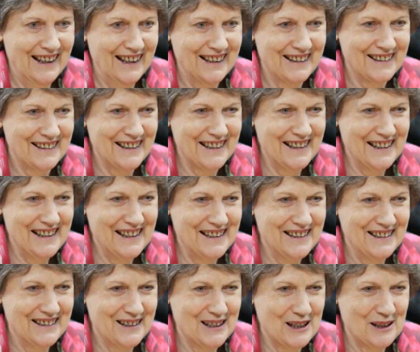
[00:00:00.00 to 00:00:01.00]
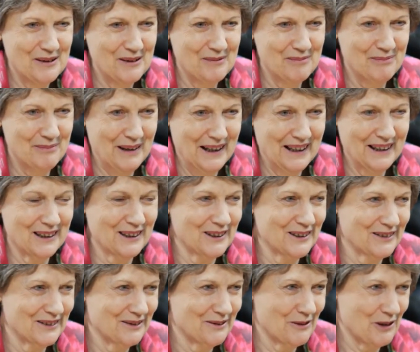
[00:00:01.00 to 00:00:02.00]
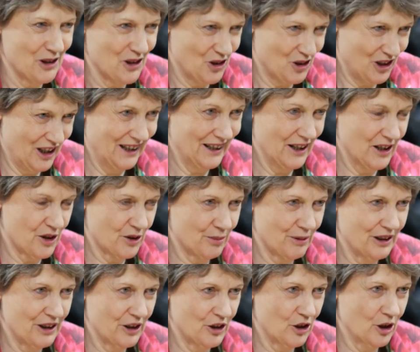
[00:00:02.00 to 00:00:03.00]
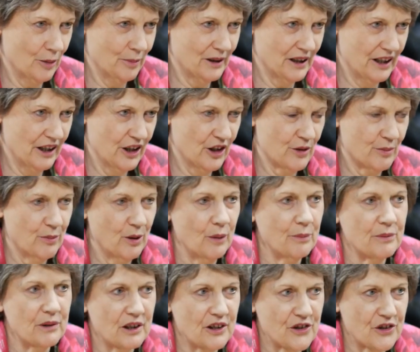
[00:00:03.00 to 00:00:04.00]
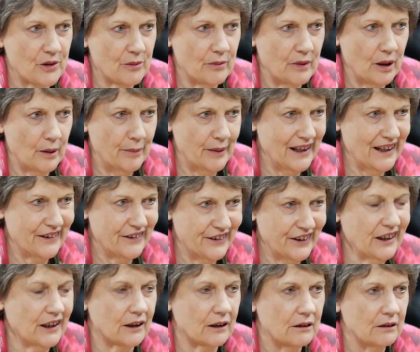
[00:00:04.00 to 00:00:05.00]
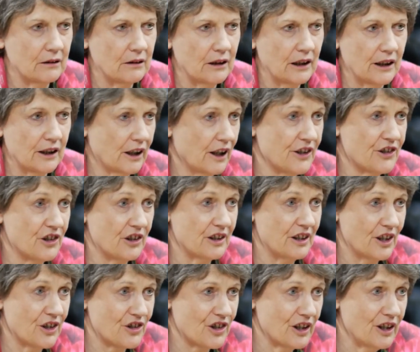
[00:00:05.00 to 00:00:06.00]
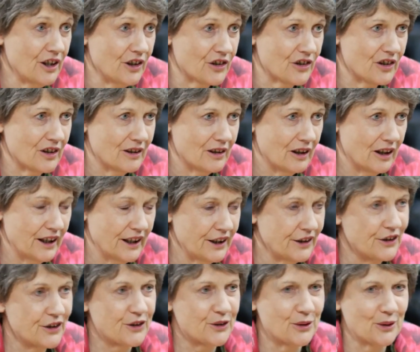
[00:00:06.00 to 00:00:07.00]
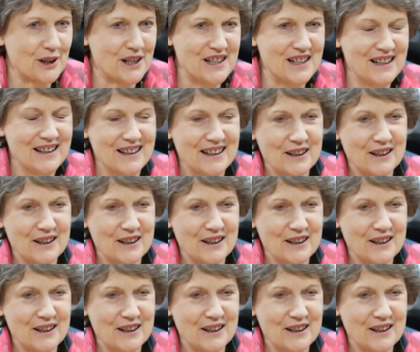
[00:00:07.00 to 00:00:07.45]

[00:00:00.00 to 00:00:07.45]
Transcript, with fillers: and the panel was challenged with the topic, is populism a bad thing? Mm. And I said, yes, it is. I had three